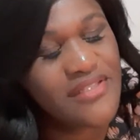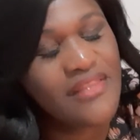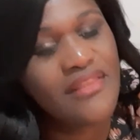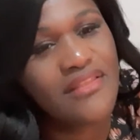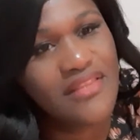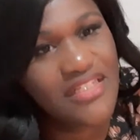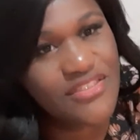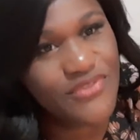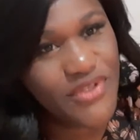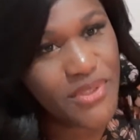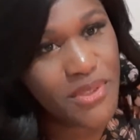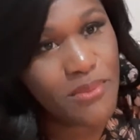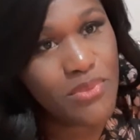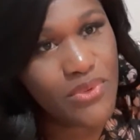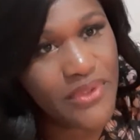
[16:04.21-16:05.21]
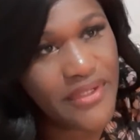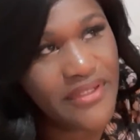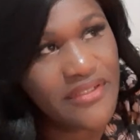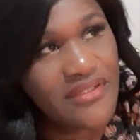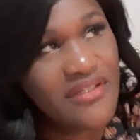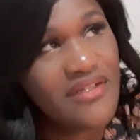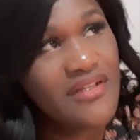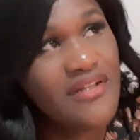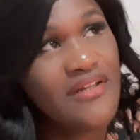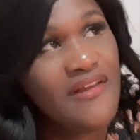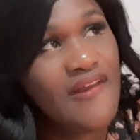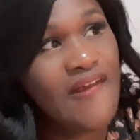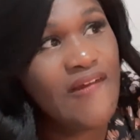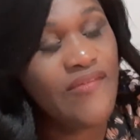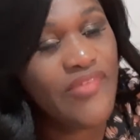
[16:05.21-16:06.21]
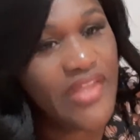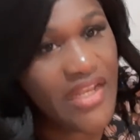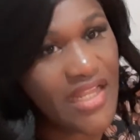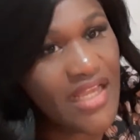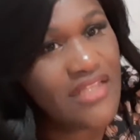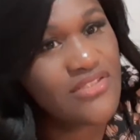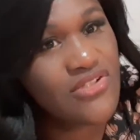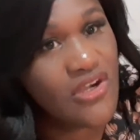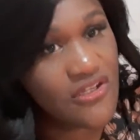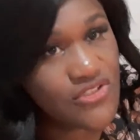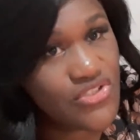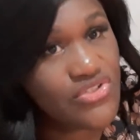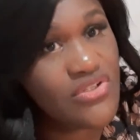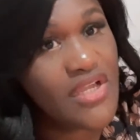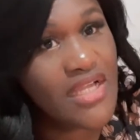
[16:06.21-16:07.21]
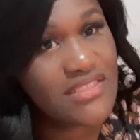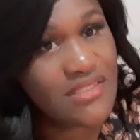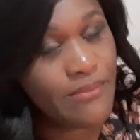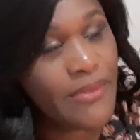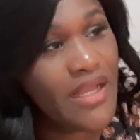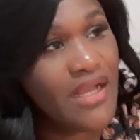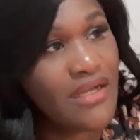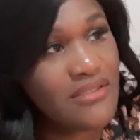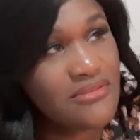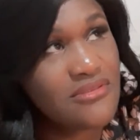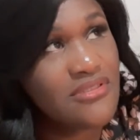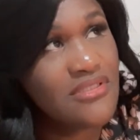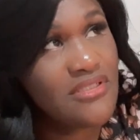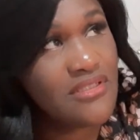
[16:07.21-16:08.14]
I think that's very important that I talk to you guys about